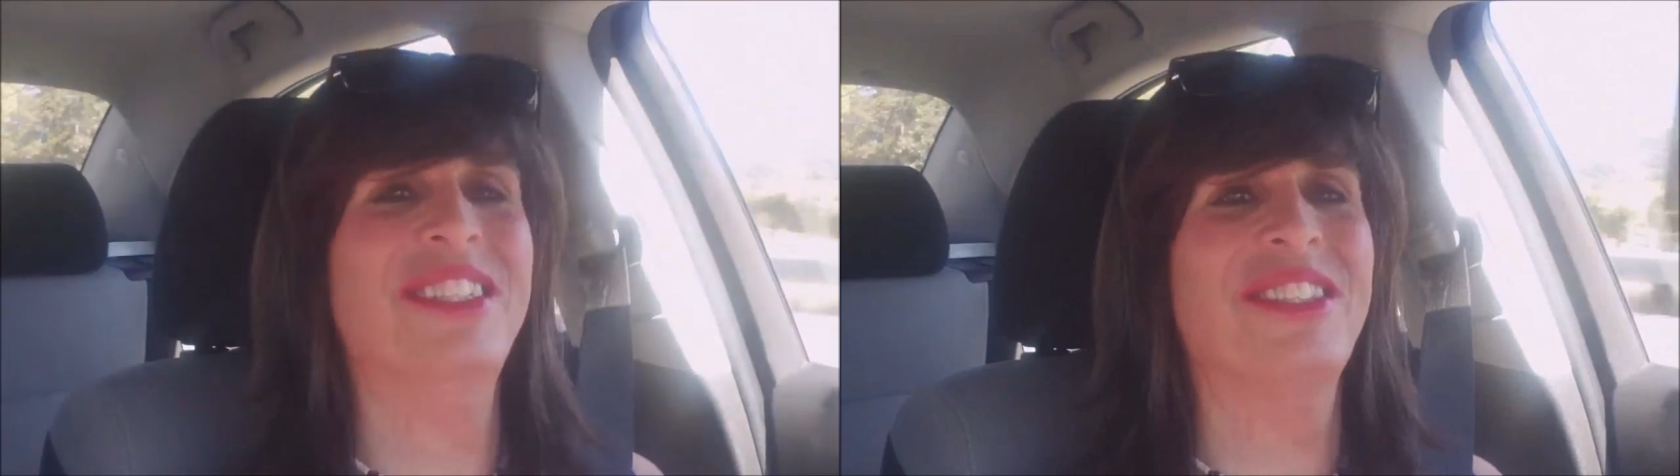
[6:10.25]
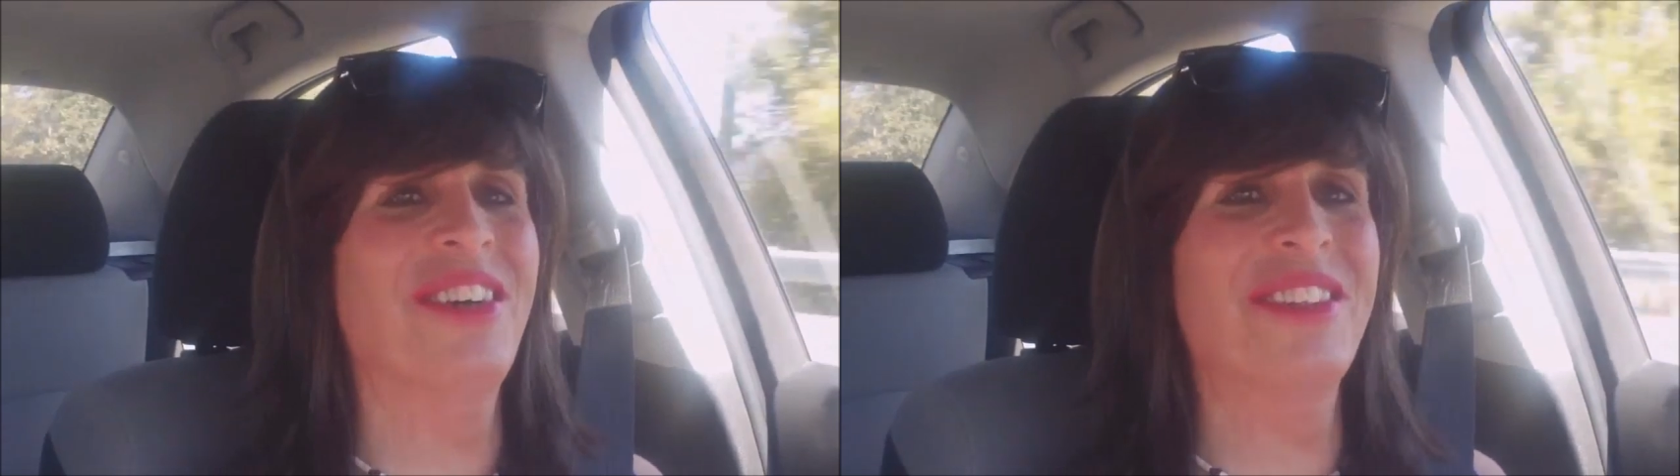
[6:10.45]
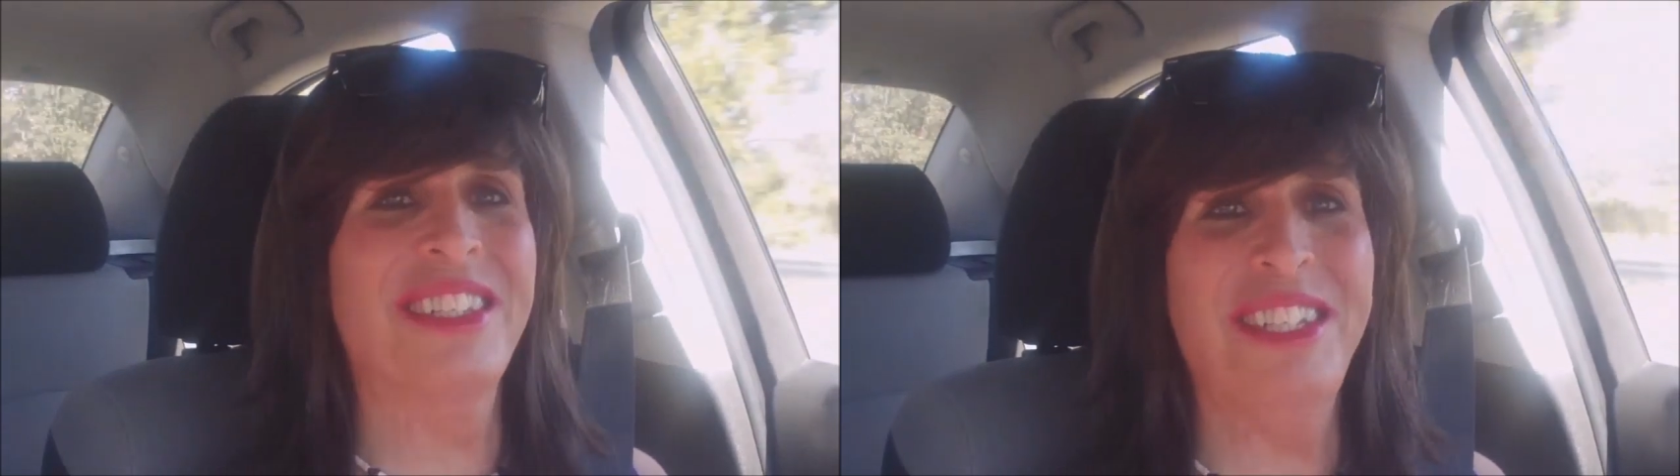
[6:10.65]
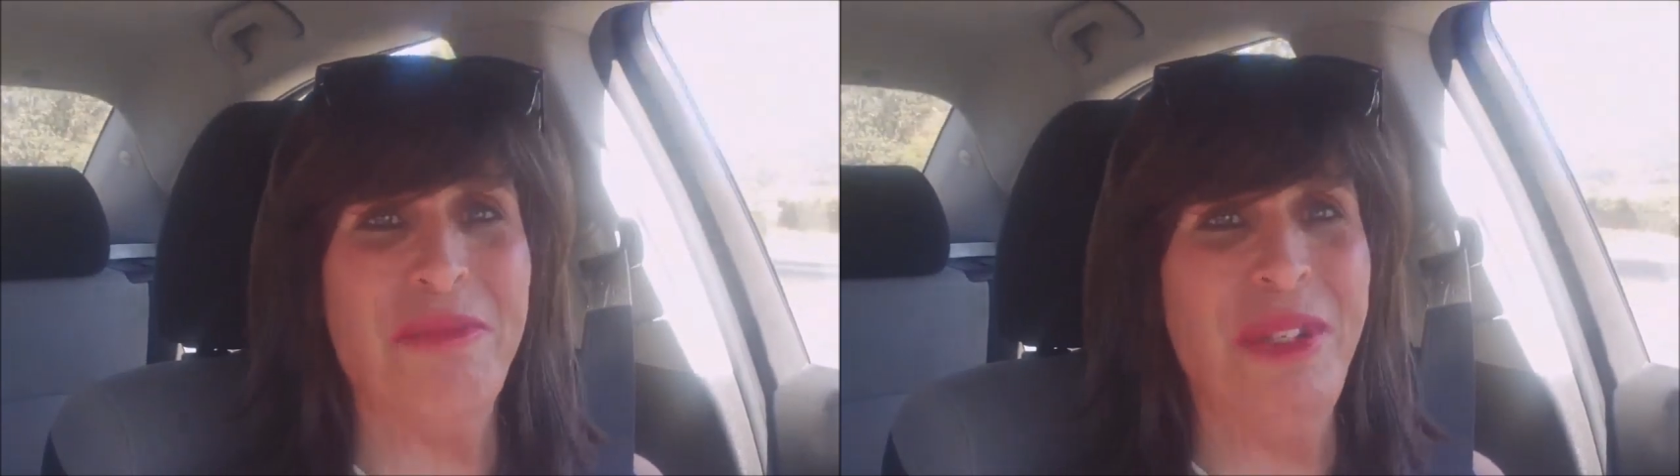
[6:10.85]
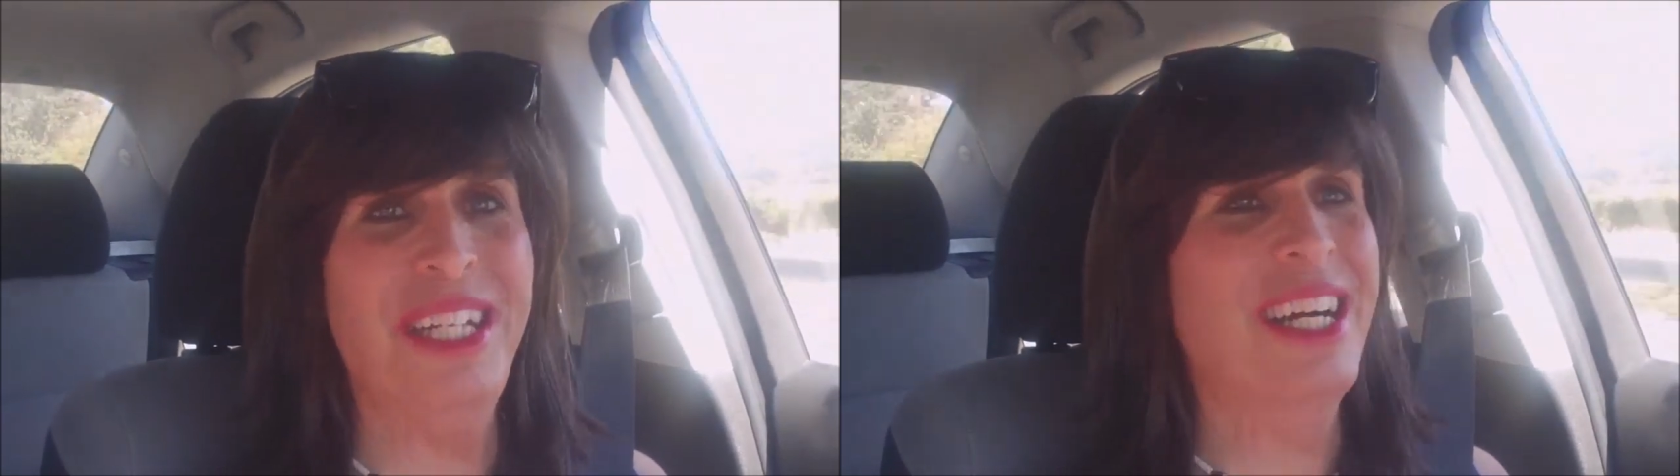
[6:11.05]
Don't leave
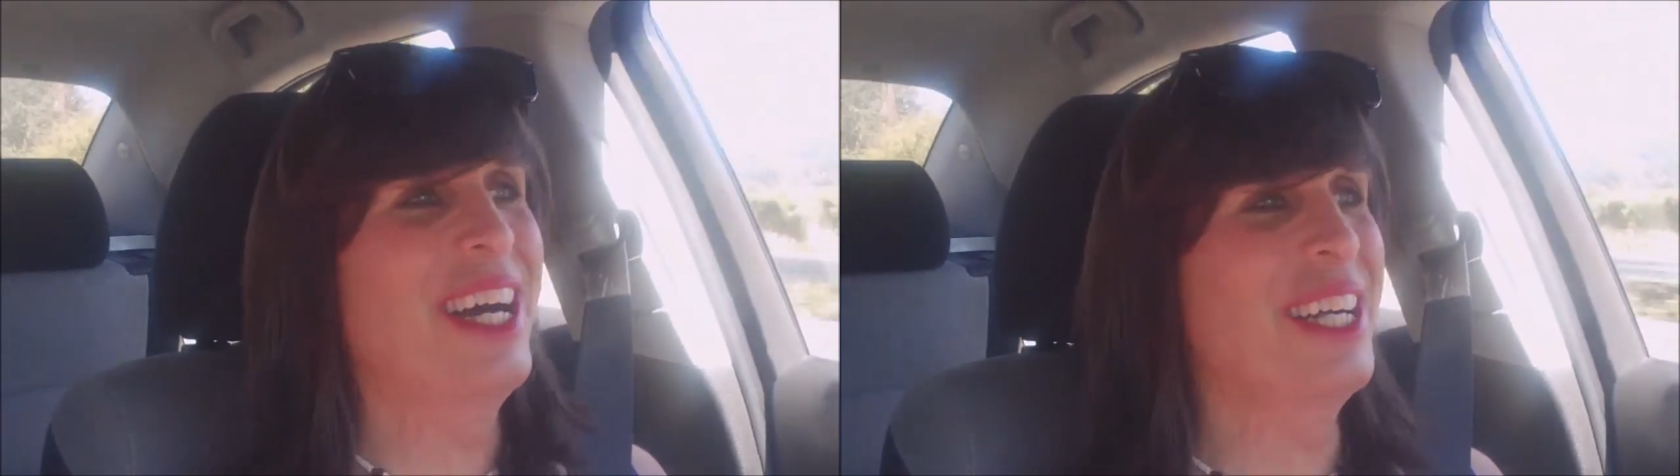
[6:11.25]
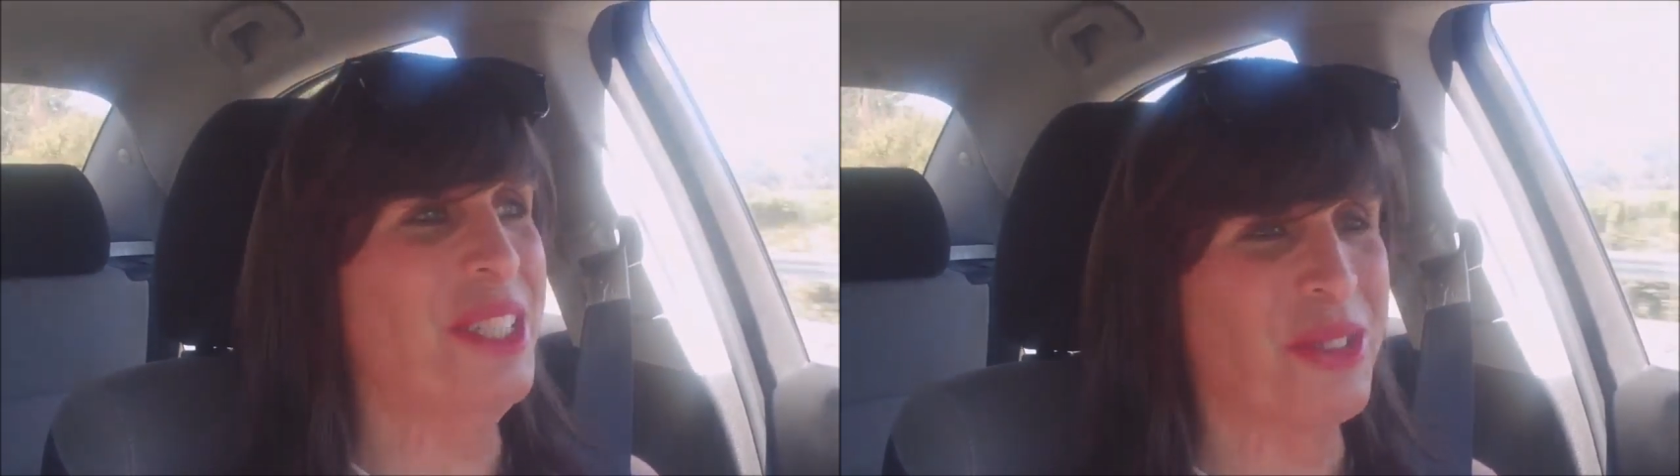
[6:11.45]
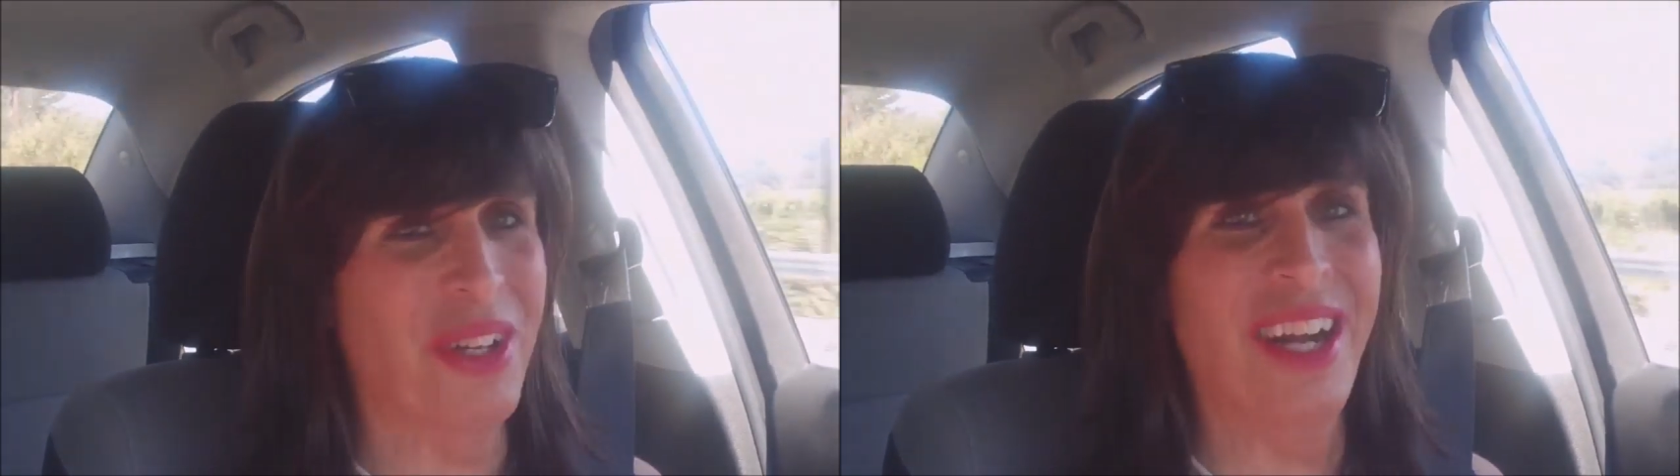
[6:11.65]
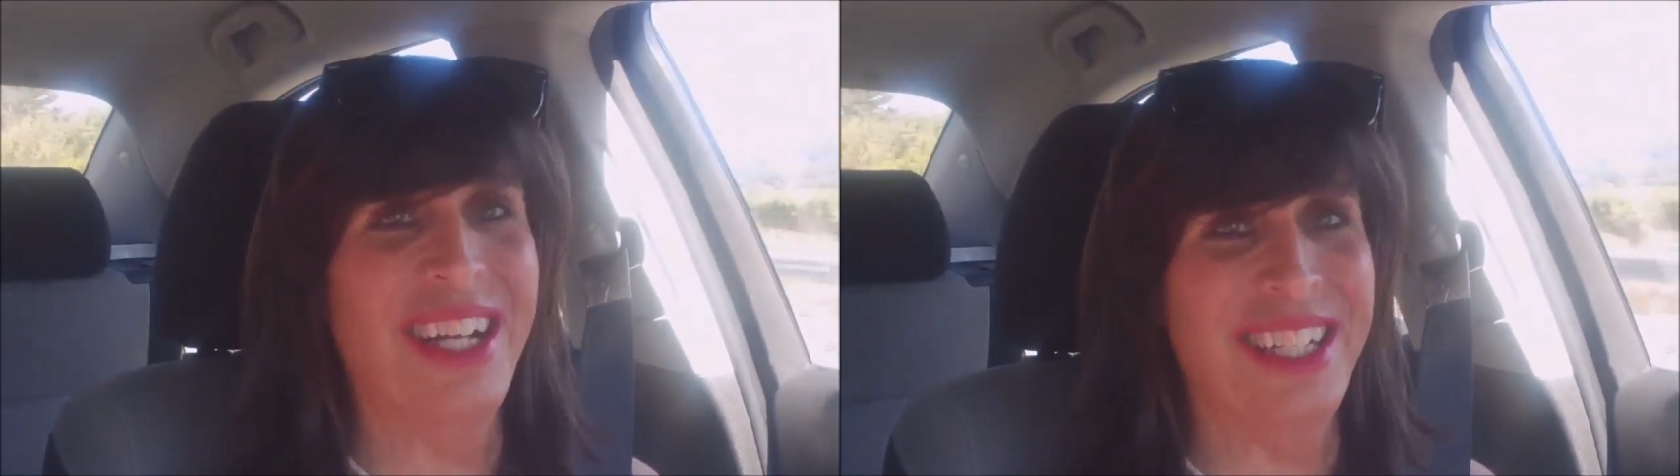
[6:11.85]
me high and dry, you